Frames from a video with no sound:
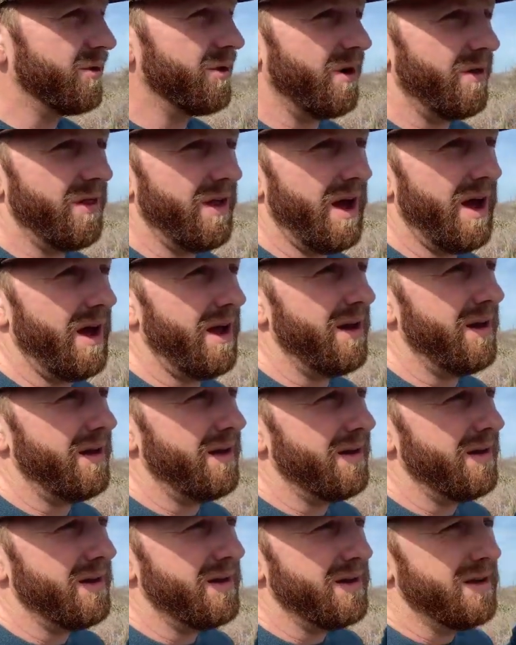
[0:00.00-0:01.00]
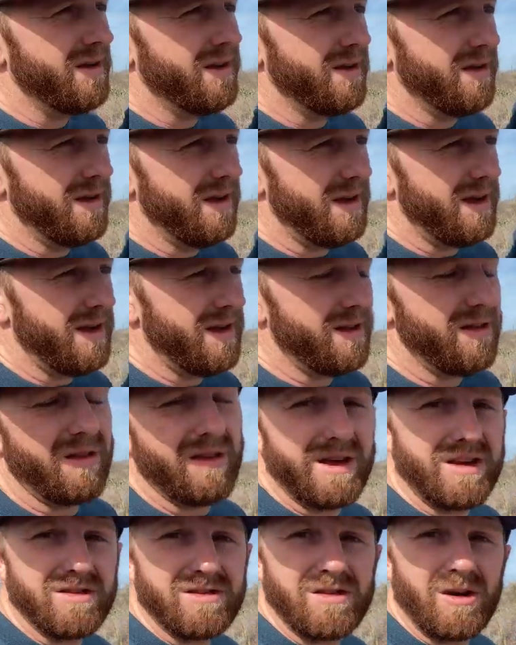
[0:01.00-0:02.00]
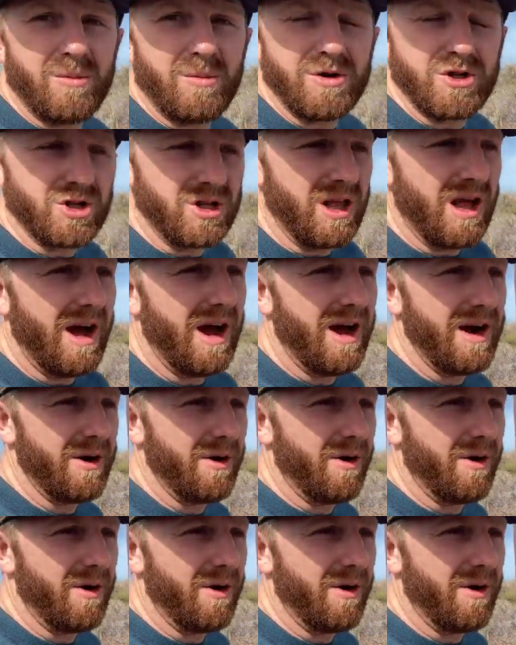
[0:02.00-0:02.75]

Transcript: on that in the late summer, July or